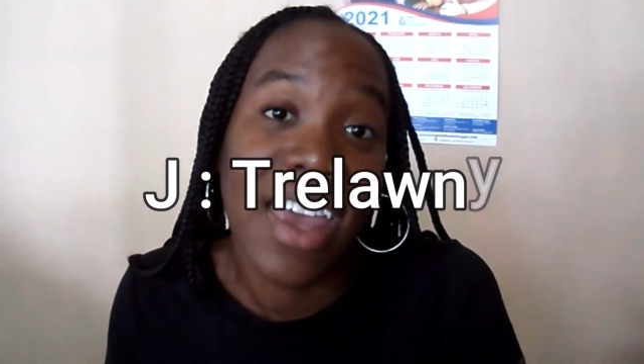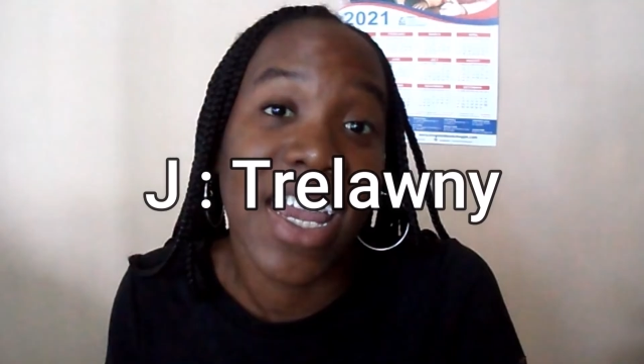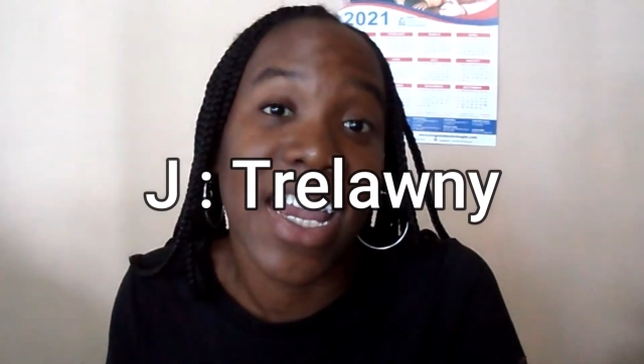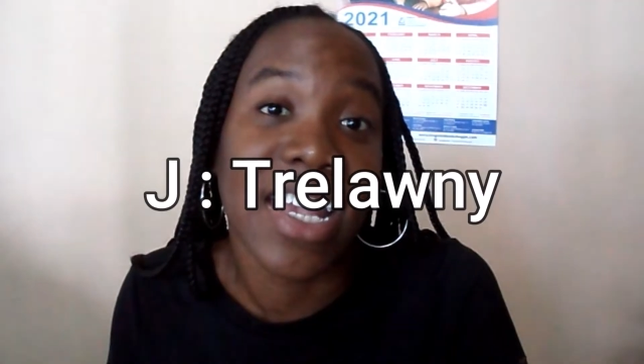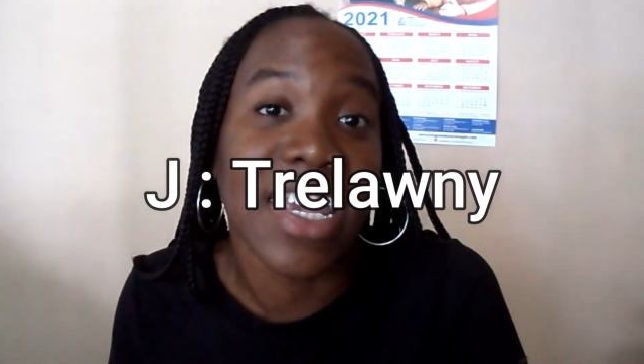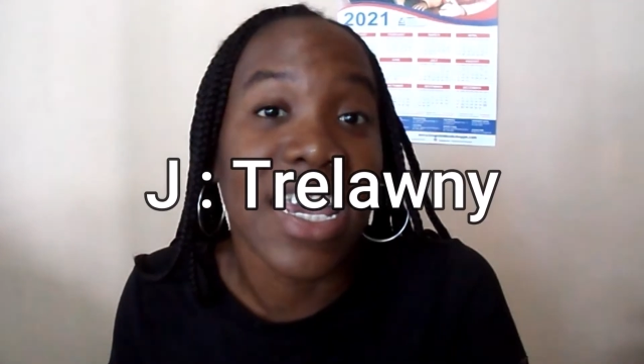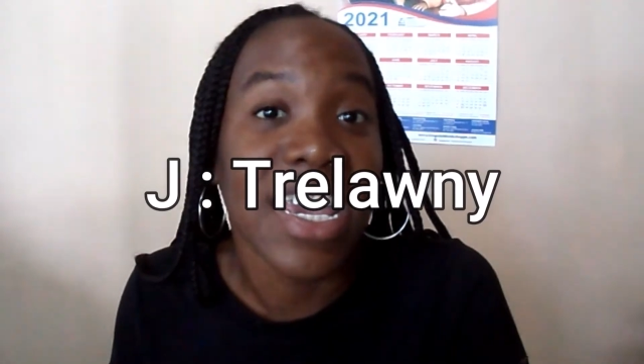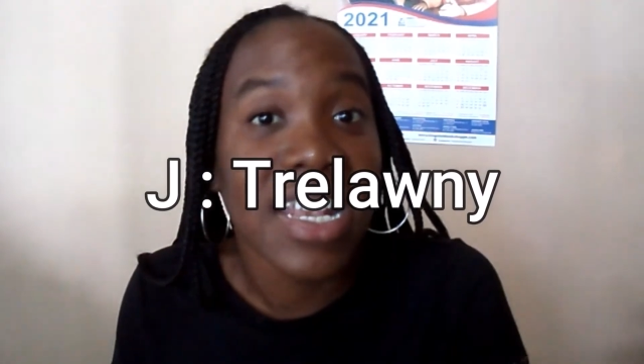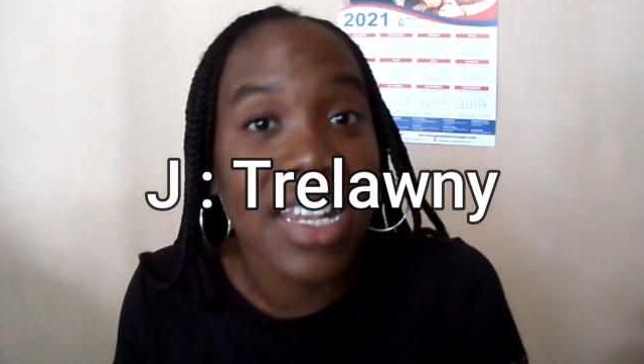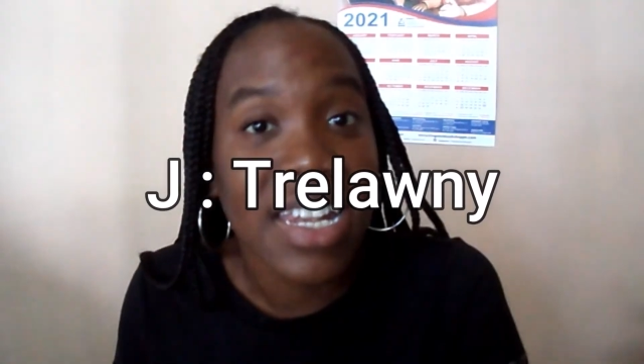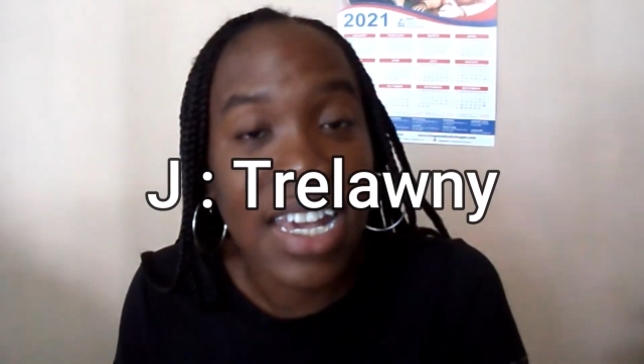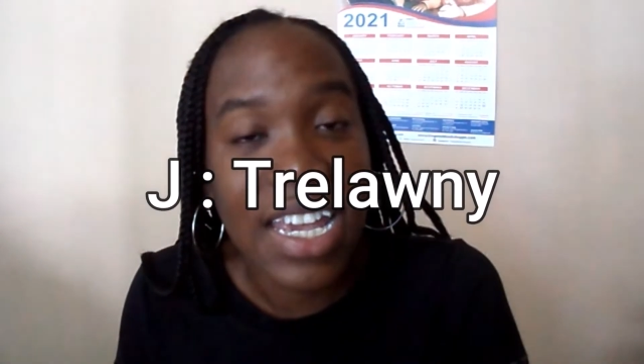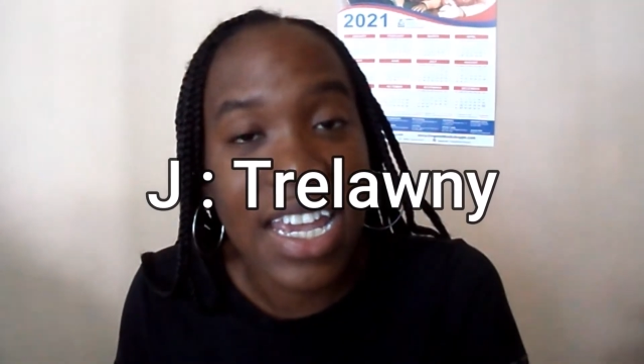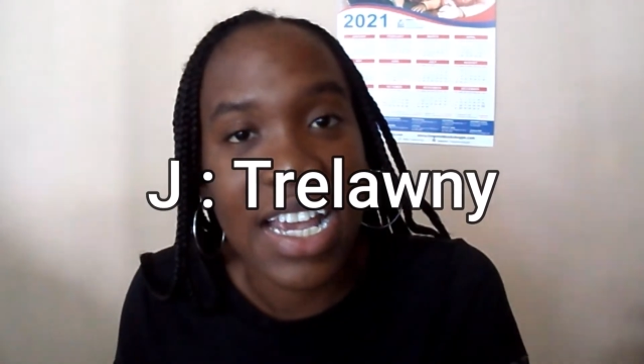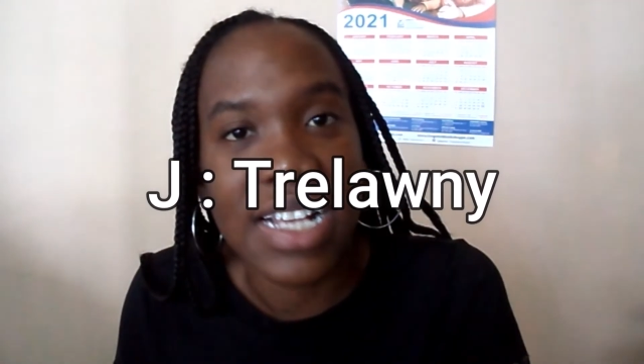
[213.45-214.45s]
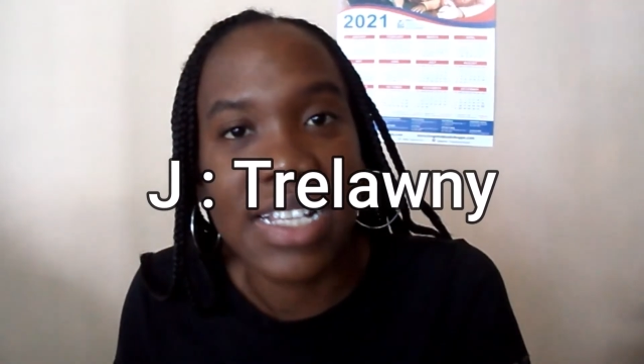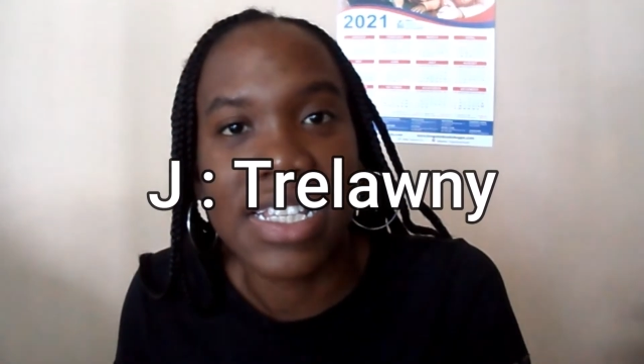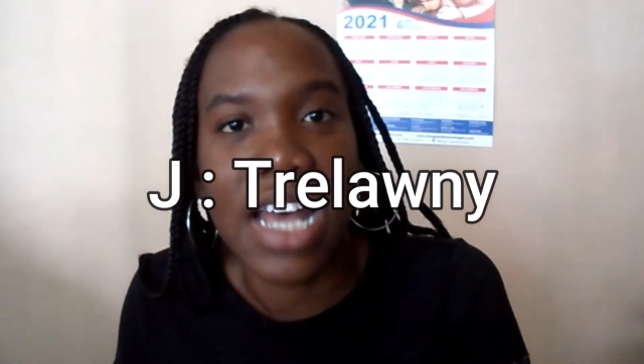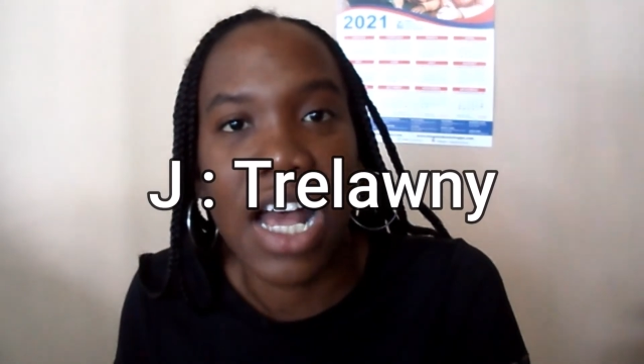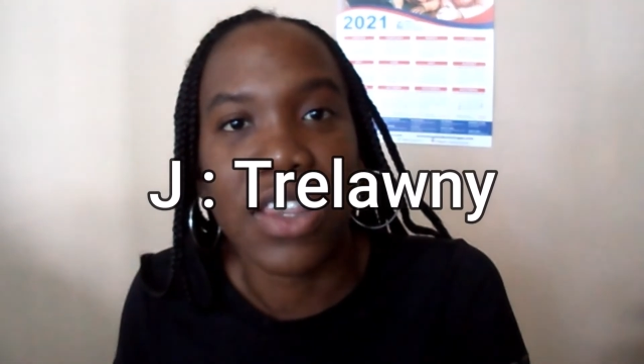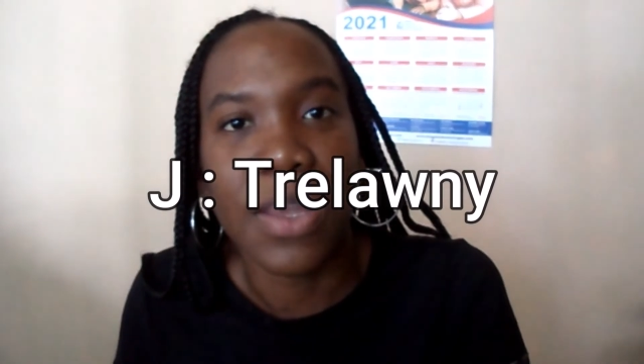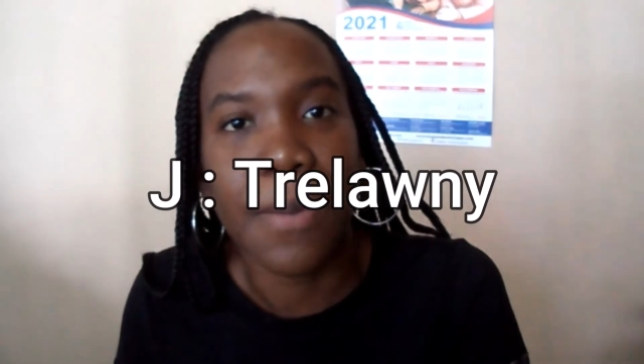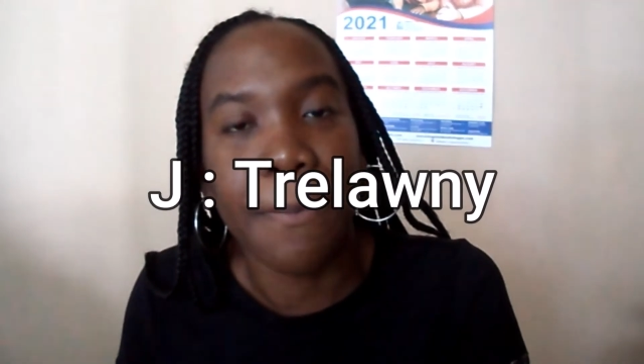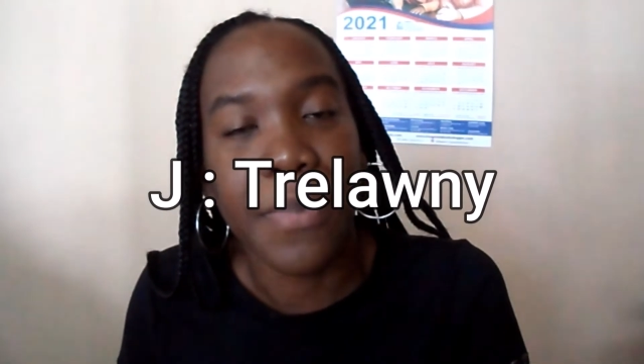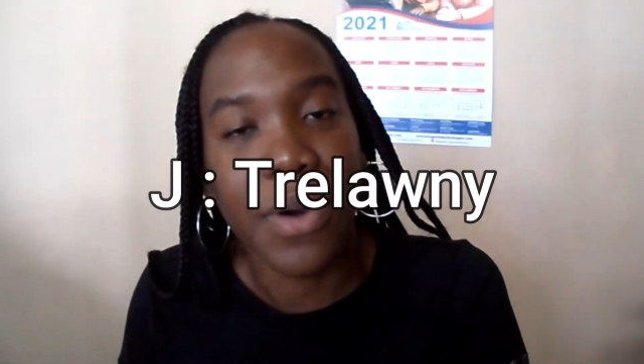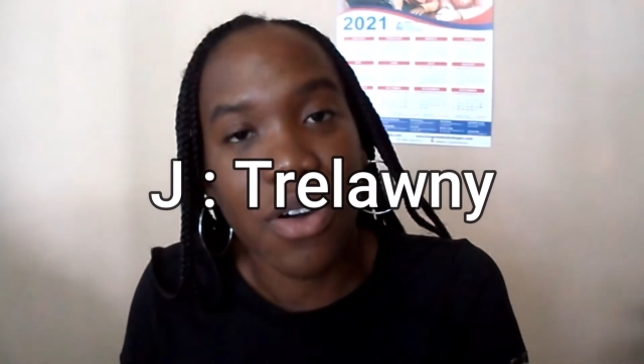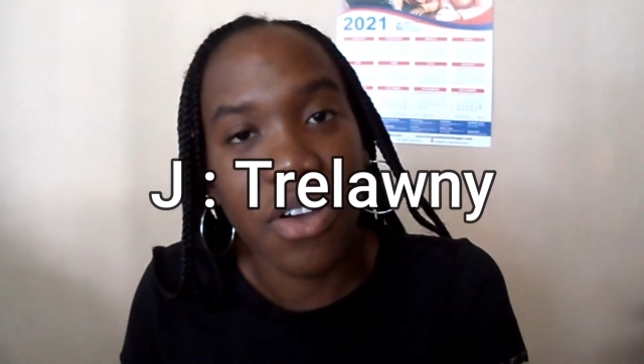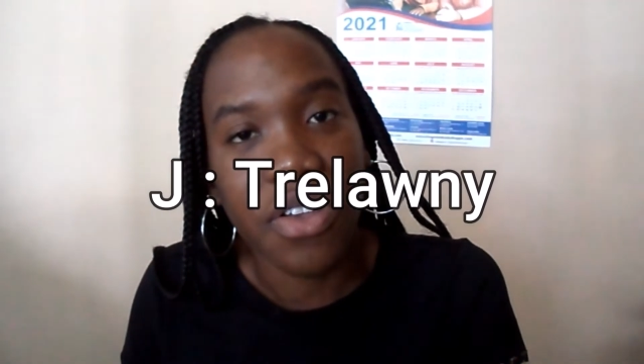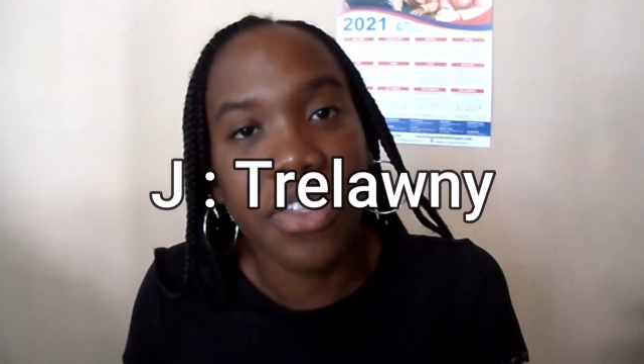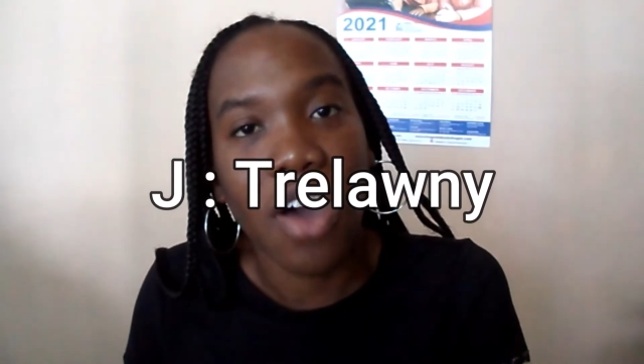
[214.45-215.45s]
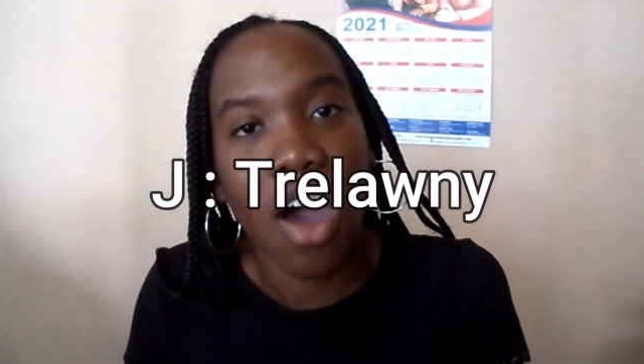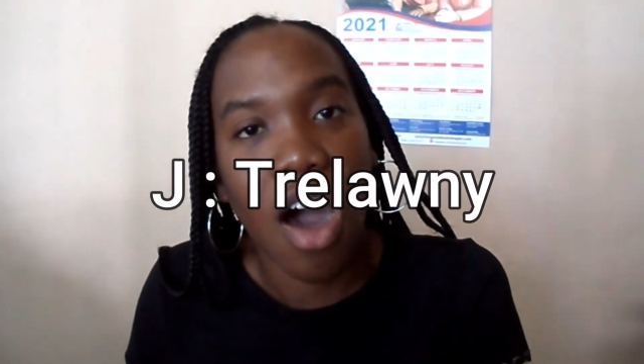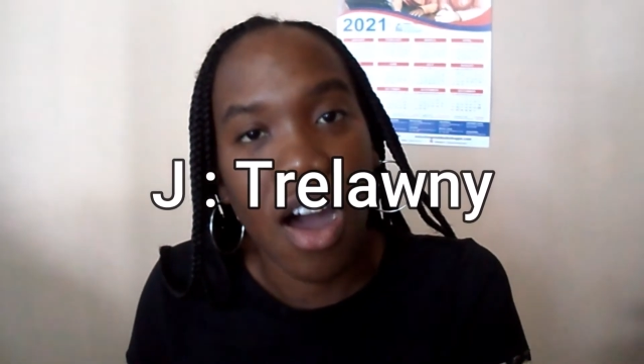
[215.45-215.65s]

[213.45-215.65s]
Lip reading: it indicates that the birth